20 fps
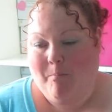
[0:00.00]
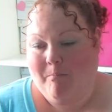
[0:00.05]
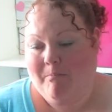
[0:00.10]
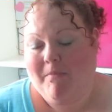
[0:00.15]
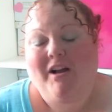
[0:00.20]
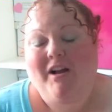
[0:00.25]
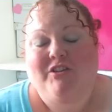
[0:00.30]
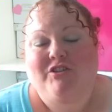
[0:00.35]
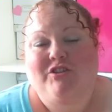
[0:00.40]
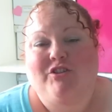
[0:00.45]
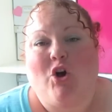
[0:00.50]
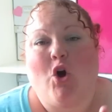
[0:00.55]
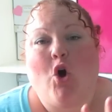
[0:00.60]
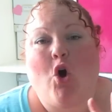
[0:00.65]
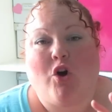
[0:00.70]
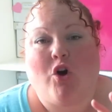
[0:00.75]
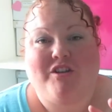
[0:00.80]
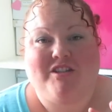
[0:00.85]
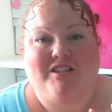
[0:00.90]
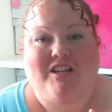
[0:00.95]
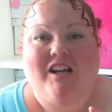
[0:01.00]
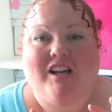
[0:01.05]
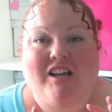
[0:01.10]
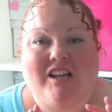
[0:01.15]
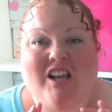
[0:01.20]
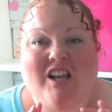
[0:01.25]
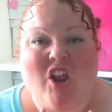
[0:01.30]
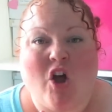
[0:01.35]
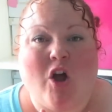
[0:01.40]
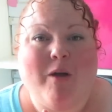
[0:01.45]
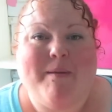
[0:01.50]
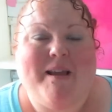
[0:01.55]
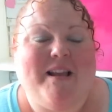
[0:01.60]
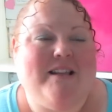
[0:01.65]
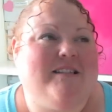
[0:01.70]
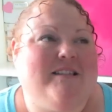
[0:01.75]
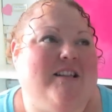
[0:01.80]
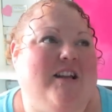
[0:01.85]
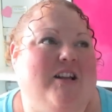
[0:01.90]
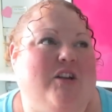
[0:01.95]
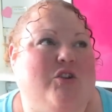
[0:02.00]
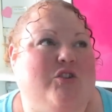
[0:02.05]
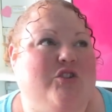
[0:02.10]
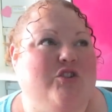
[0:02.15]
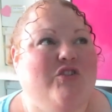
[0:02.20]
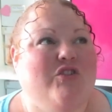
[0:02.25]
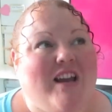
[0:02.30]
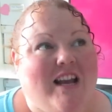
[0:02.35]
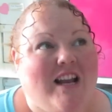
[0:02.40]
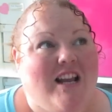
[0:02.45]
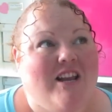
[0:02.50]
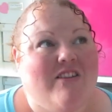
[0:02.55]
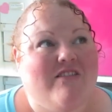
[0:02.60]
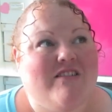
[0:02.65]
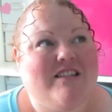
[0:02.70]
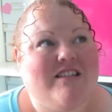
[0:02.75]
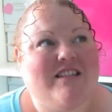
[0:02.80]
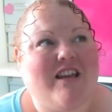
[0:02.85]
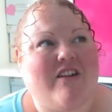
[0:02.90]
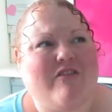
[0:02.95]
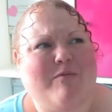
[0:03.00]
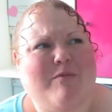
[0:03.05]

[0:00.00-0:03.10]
much hotter climates like Australia and stuff